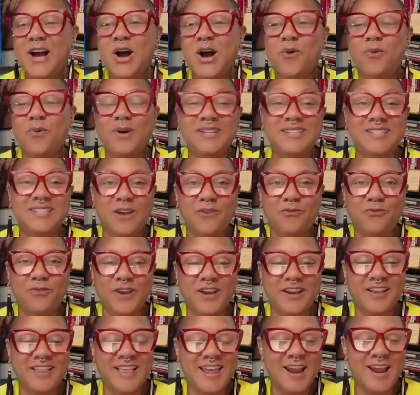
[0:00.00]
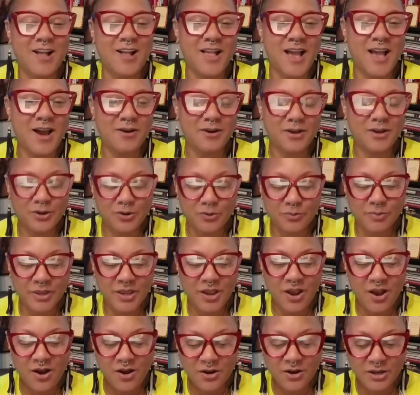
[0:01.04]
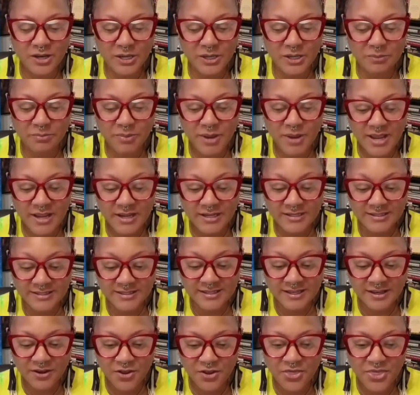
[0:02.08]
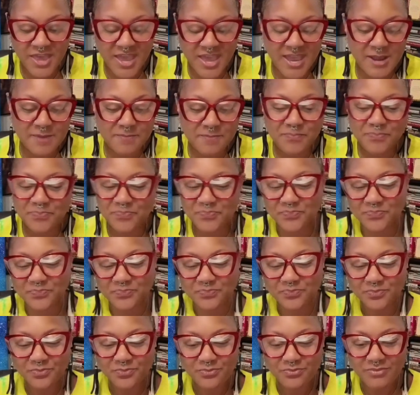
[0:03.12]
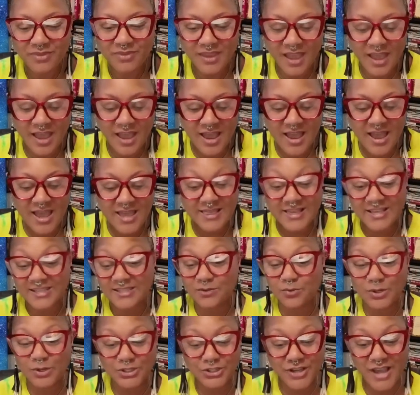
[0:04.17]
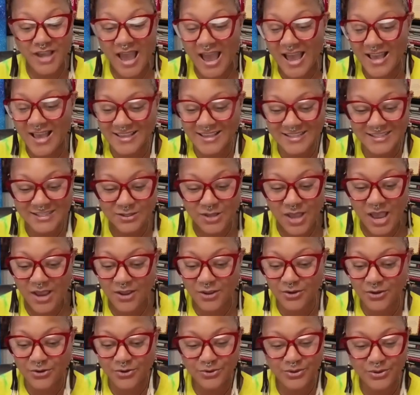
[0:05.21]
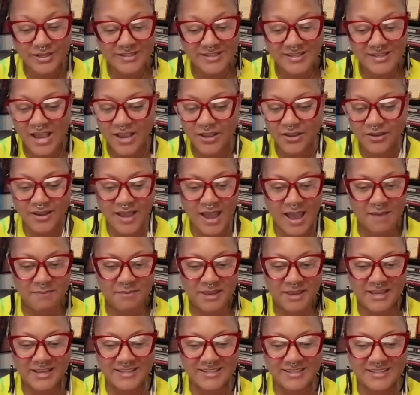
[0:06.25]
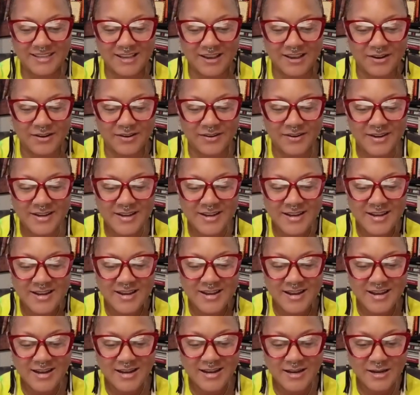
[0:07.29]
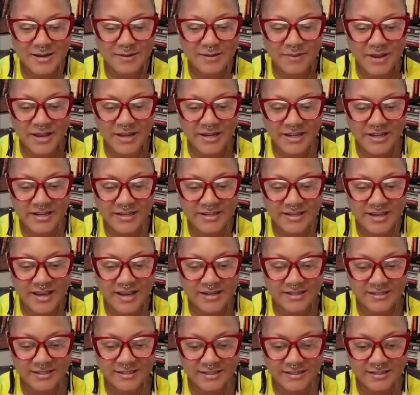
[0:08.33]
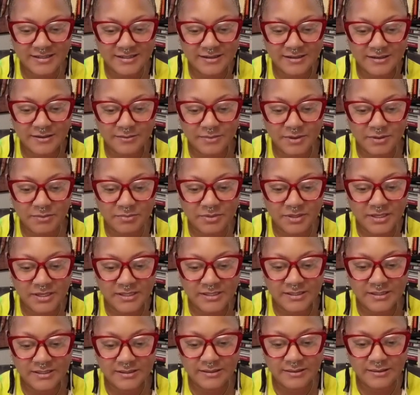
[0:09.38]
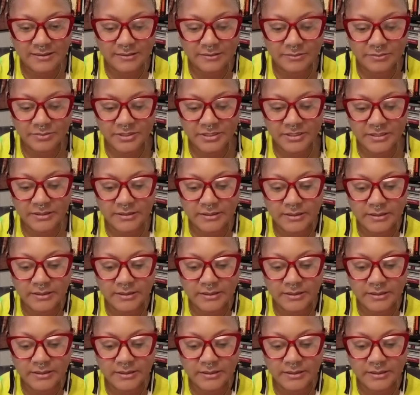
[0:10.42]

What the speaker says: once I figure that all out, it'll be all good. But until then, this is what you got. This is how you got me. So I need to actually turn up my brightness a little bit.